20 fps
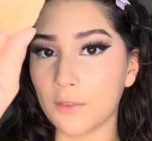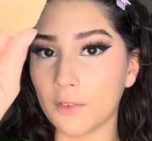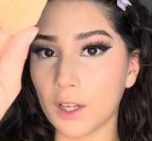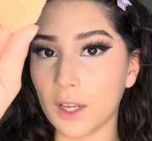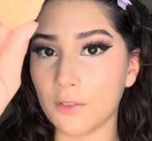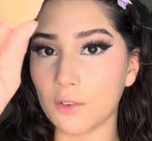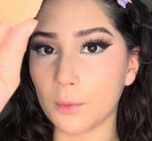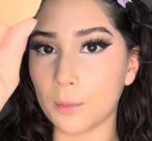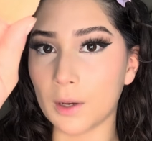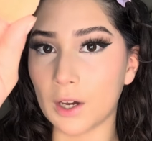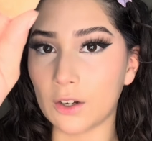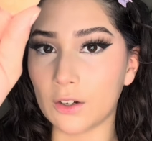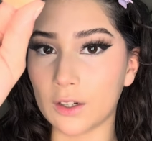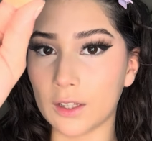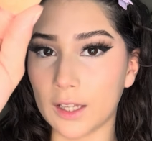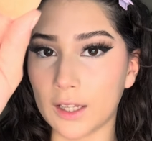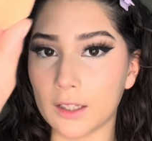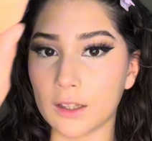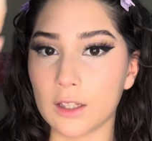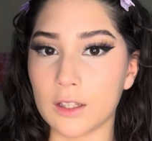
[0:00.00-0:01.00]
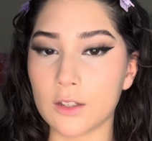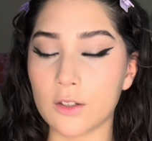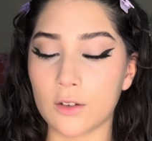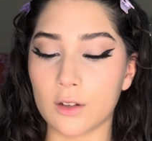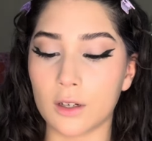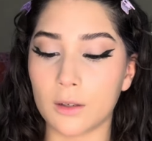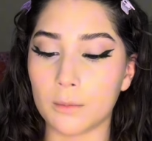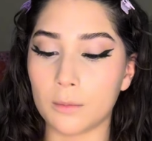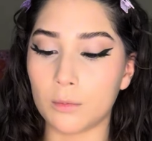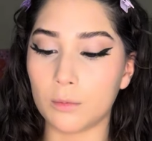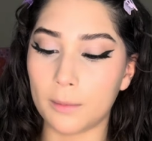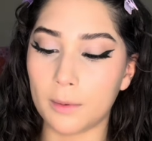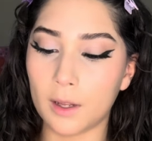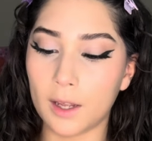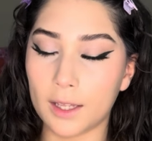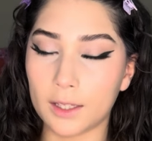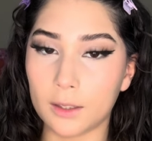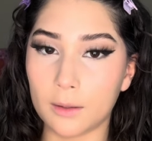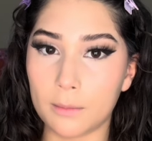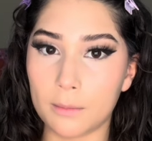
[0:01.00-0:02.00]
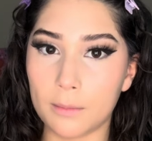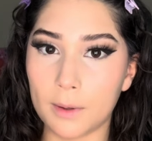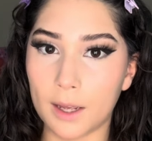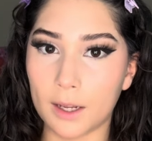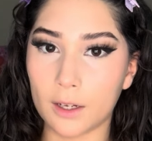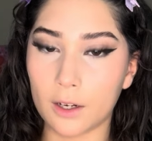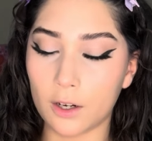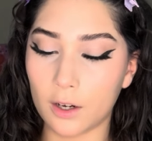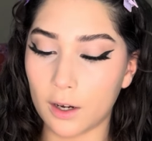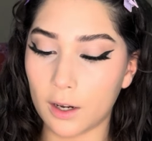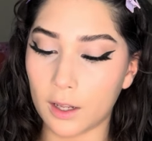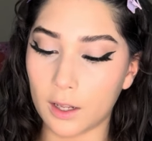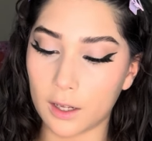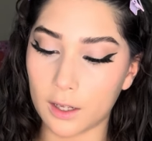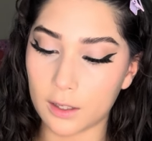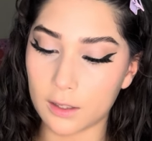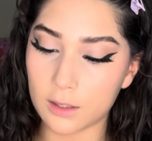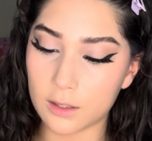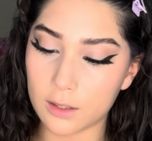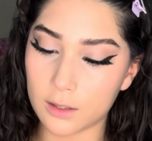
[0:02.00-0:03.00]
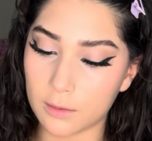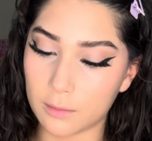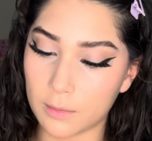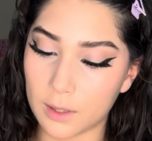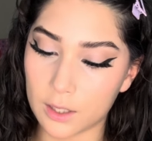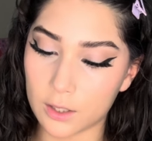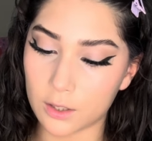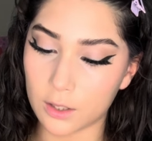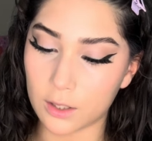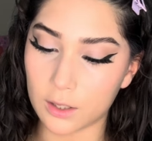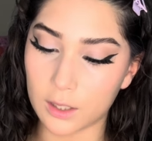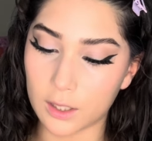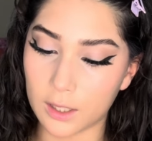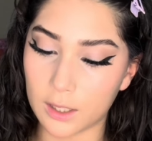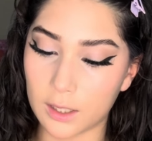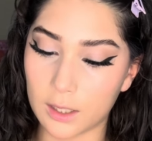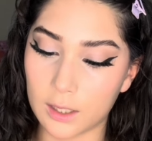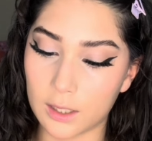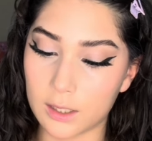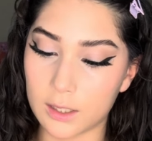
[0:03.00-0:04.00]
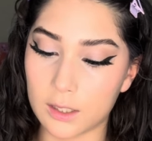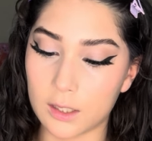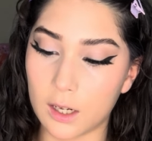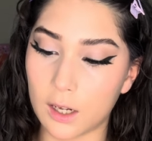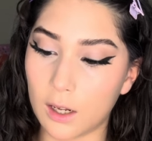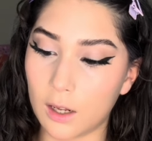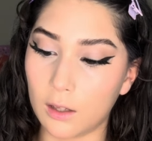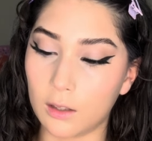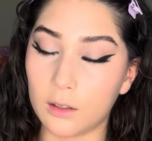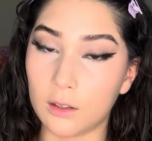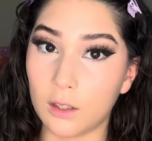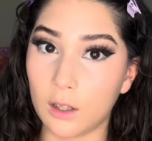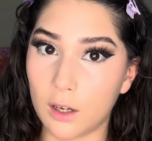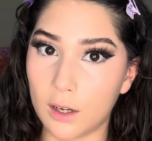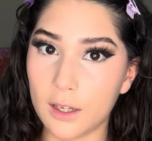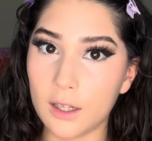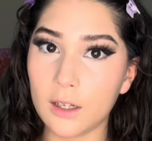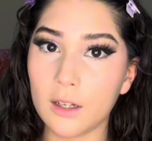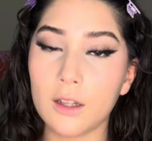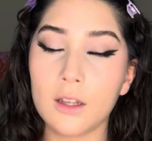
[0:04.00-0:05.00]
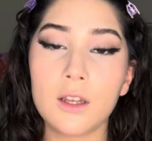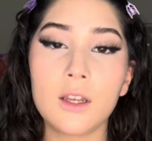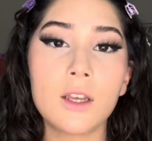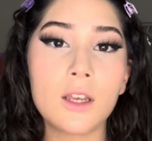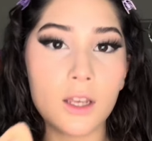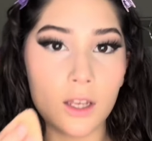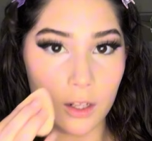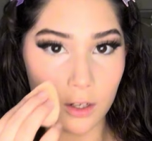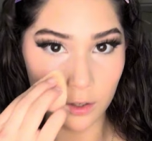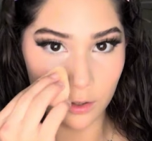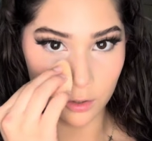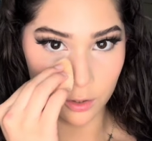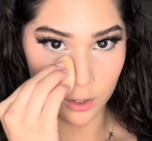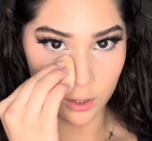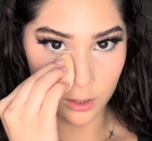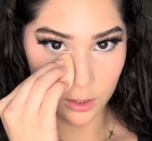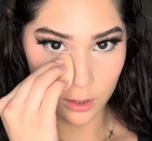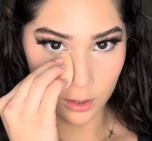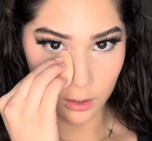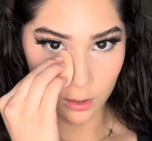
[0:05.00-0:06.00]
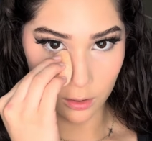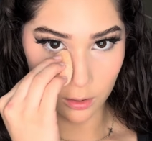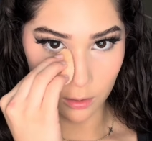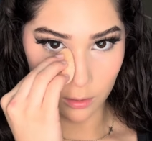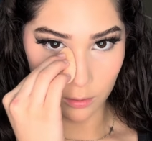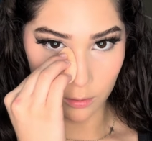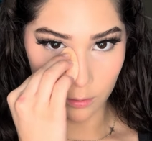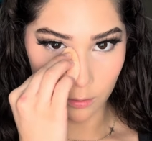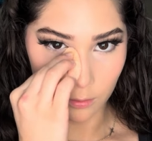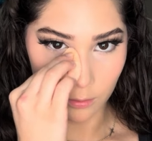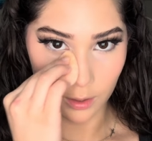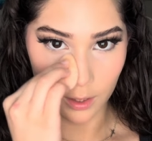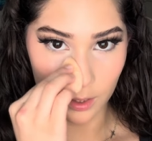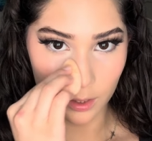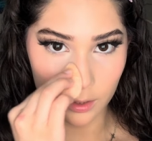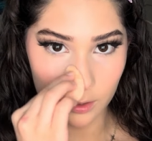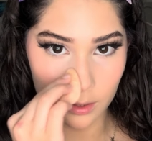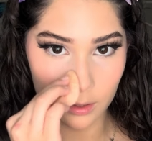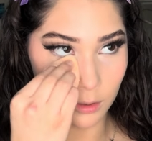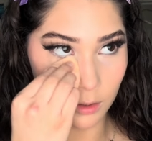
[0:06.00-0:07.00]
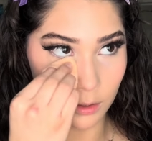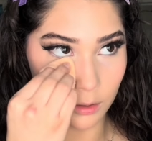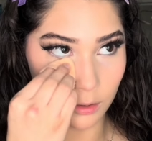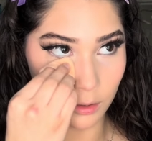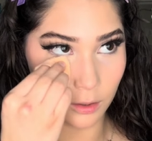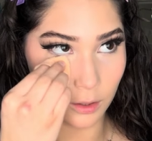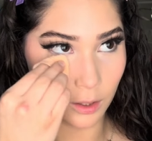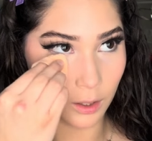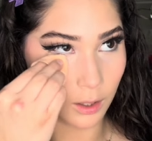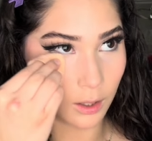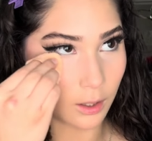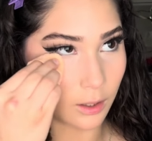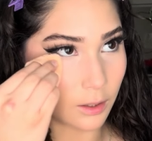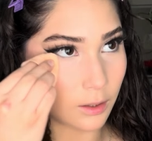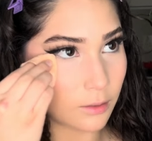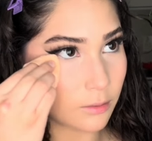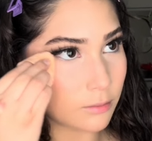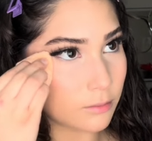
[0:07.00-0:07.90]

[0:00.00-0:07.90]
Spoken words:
you have your powder like this, you're gonna rub it at the back of your hand to make sure that it's not a lot. And you're just gonna go right under your eye.